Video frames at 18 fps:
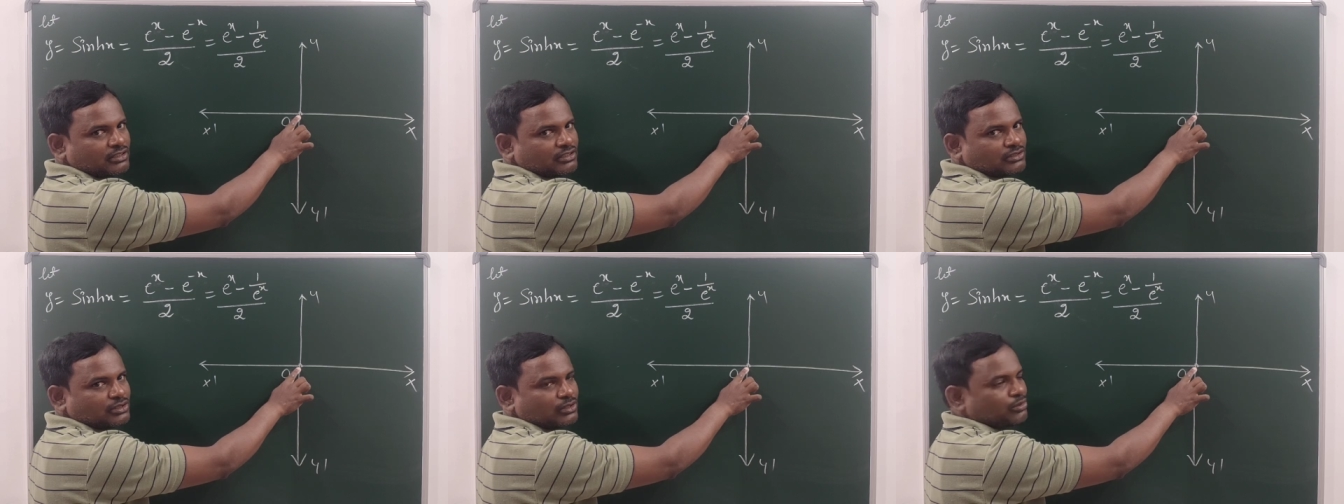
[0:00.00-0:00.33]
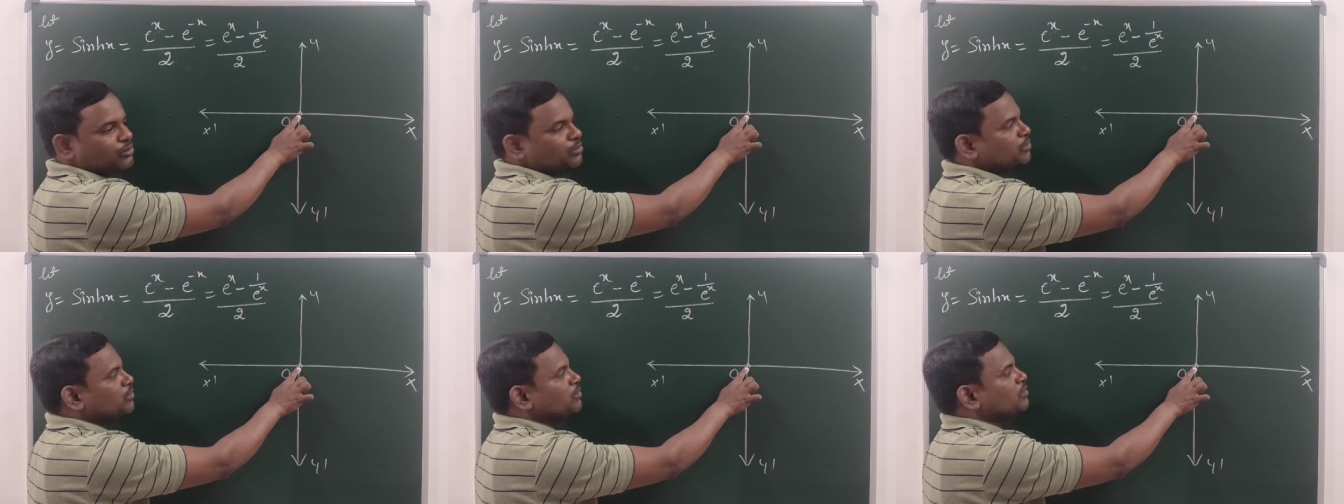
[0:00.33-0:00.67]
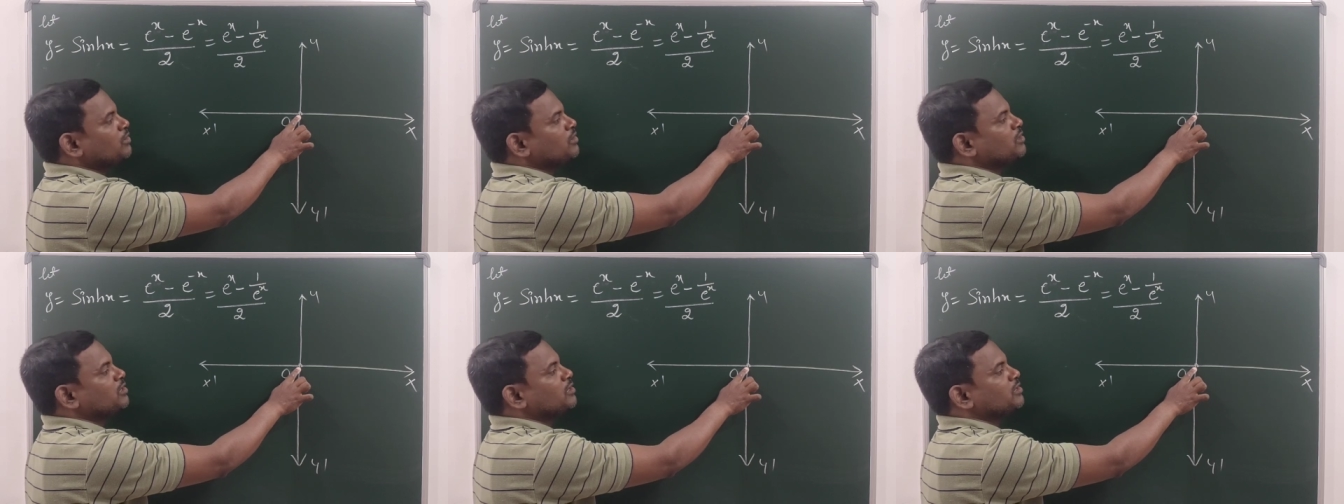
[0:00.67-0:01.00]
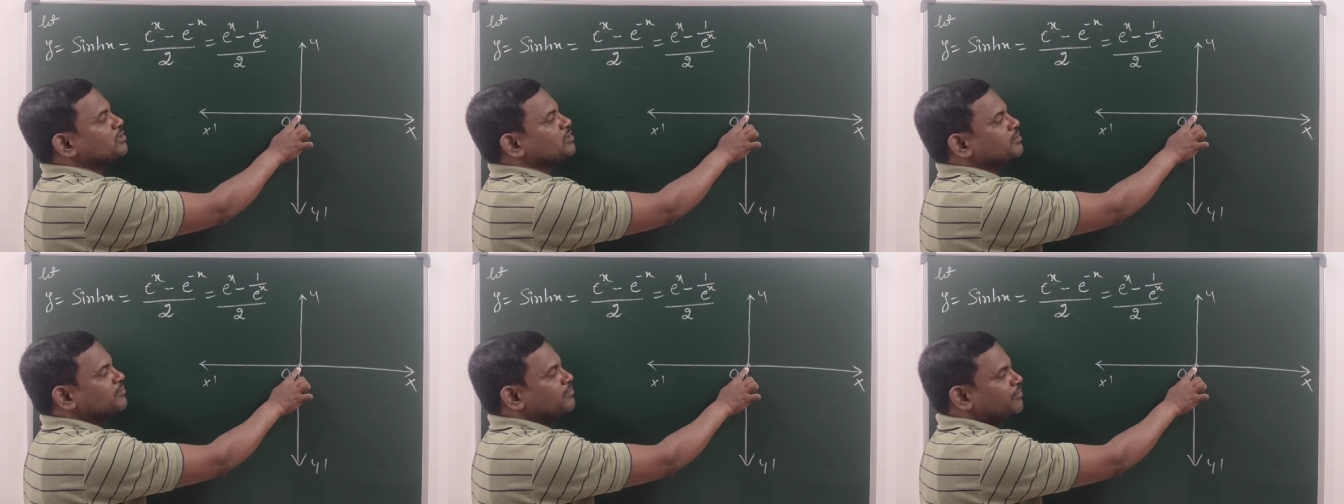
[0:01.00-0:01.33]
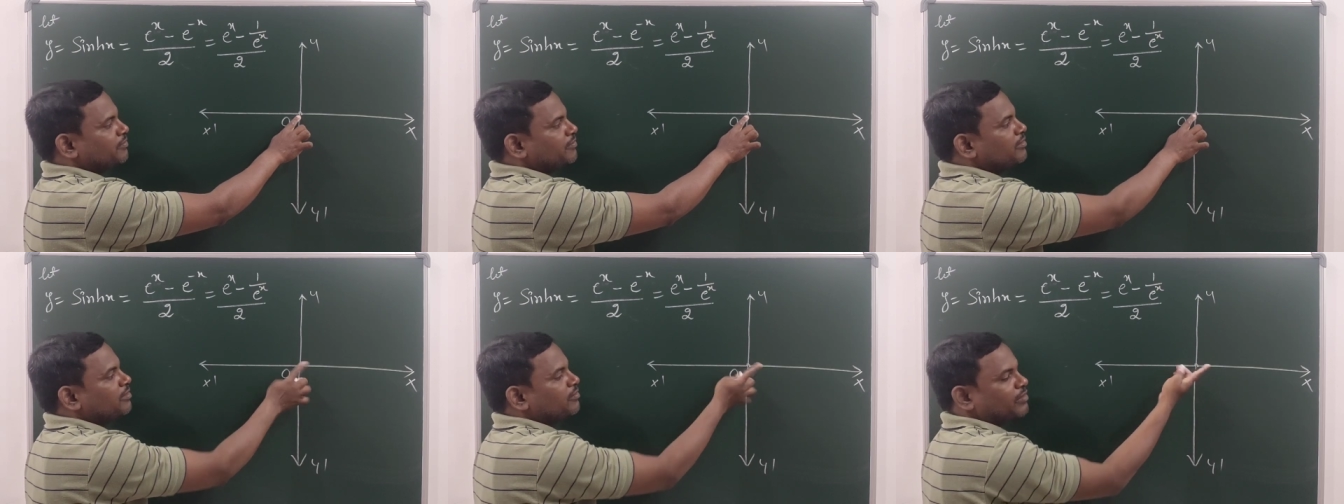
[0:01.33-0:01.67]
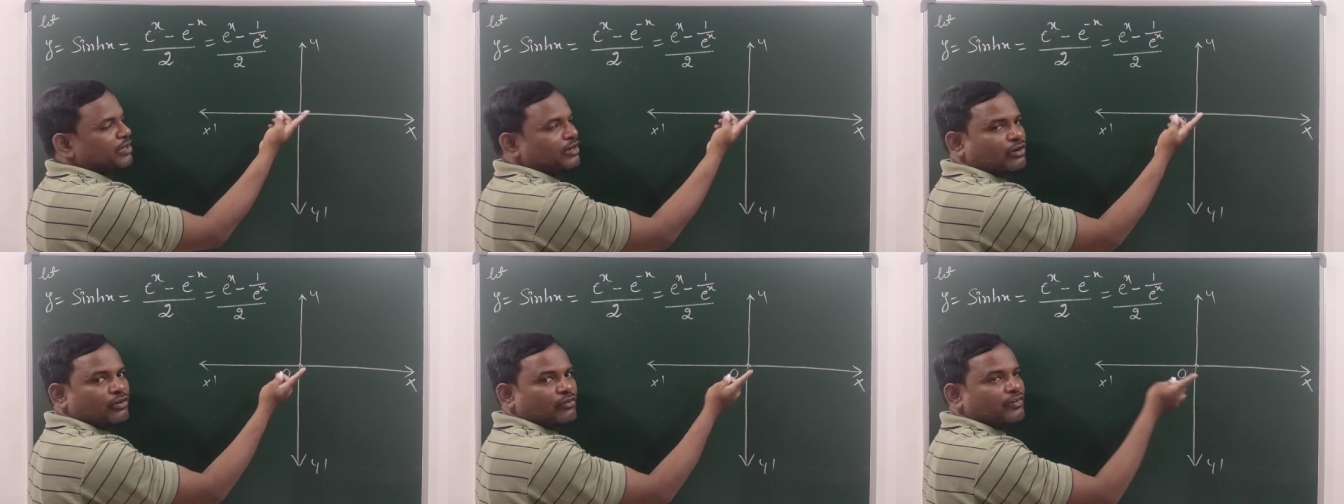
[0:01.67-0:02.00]
So
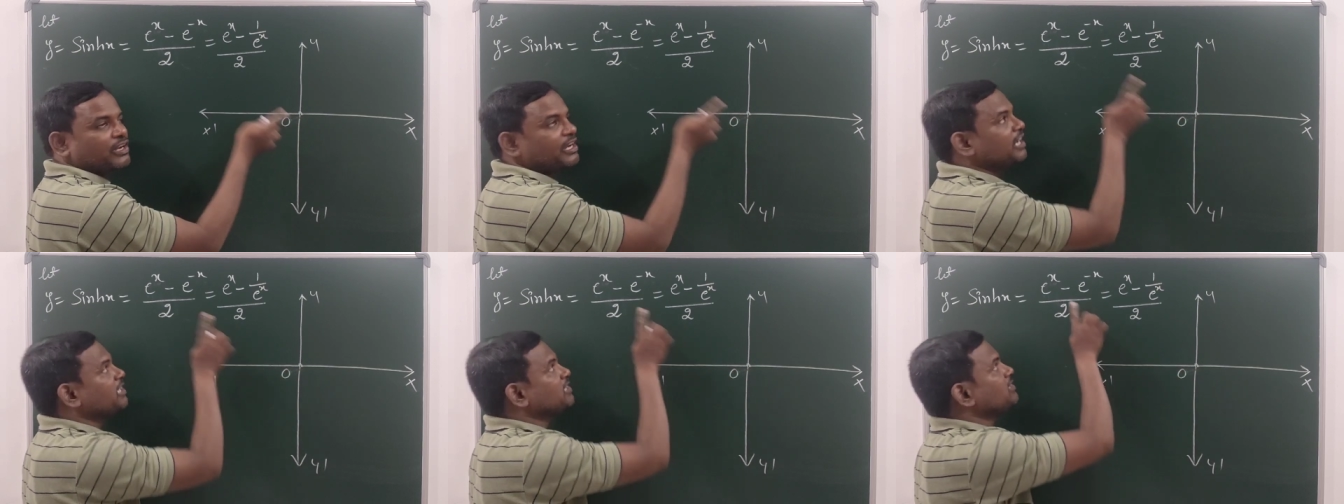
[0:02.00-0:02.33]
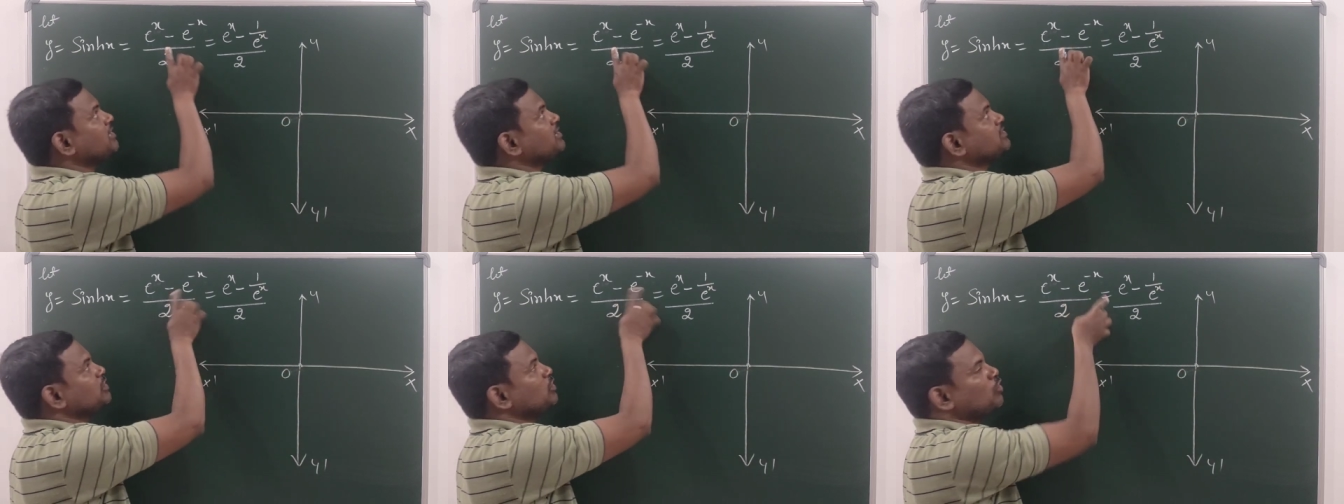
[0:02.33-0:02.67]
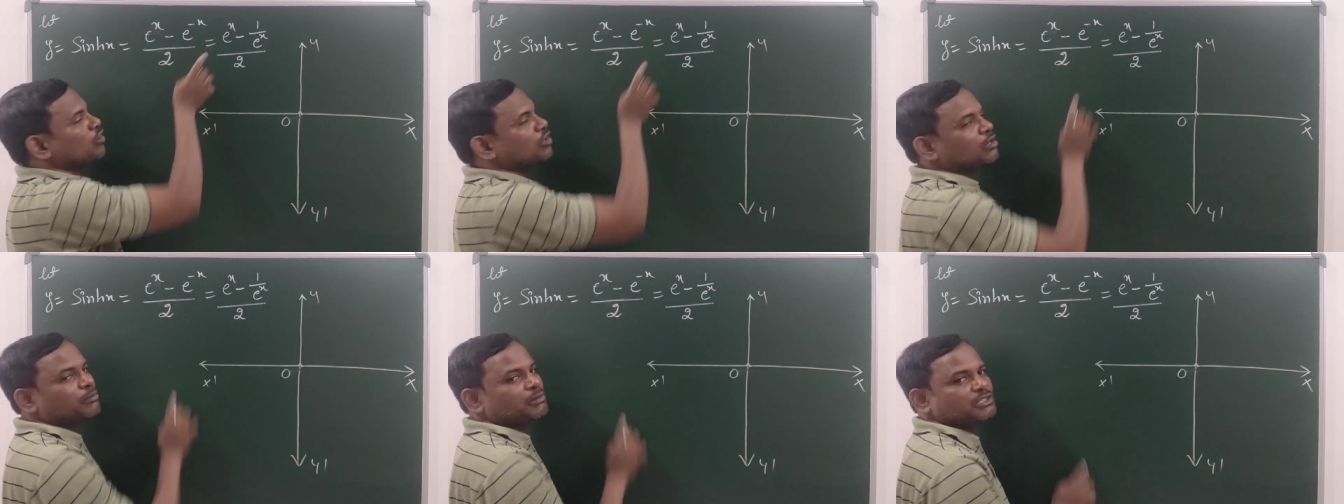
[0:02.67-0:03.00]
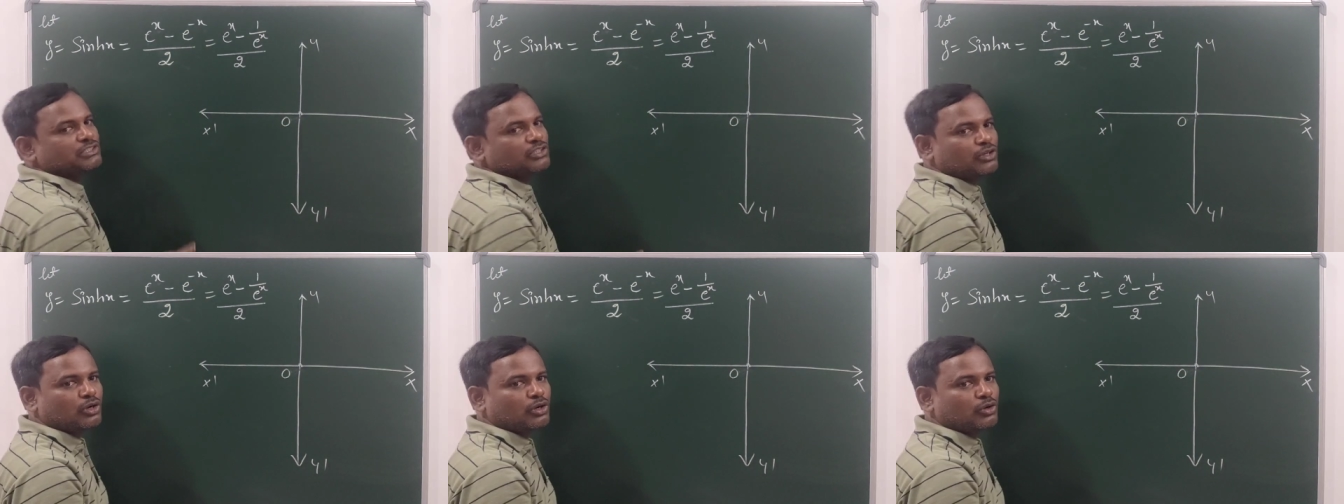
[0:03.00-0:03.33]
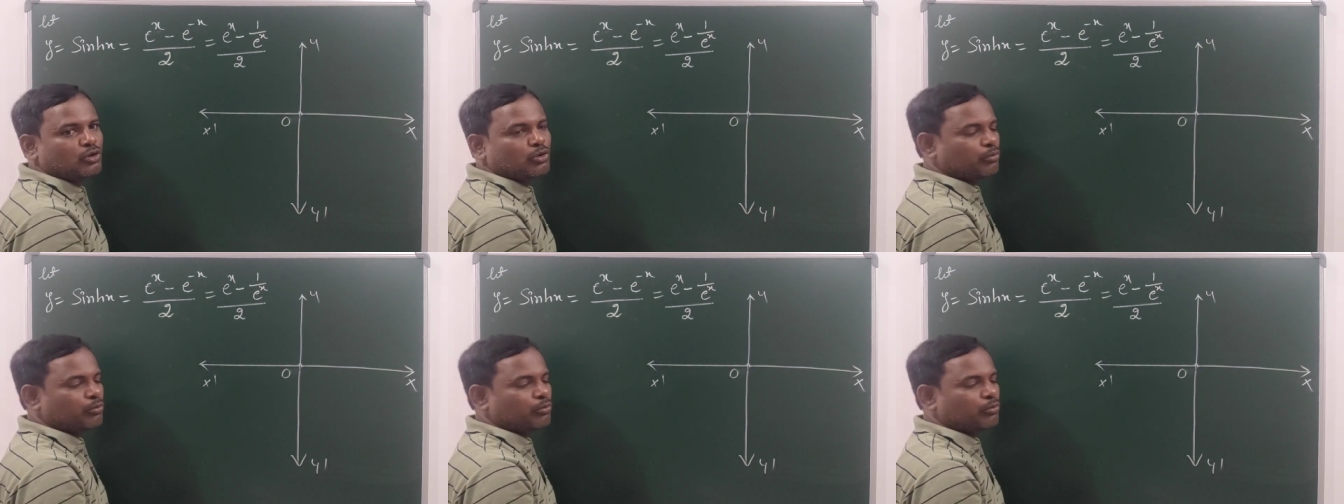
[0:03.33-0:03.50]
where do we get that 0 comma 0?